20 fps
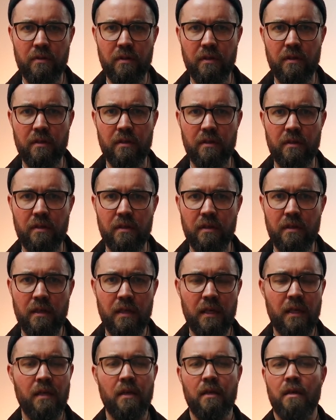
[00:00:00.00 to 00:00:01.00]

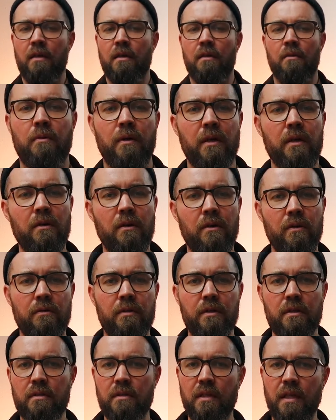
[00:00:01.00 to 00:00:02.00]
Why are all
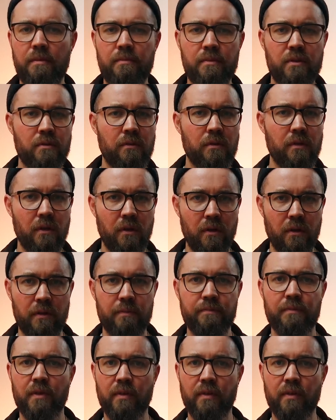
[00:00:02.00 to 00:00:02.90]
these names so long?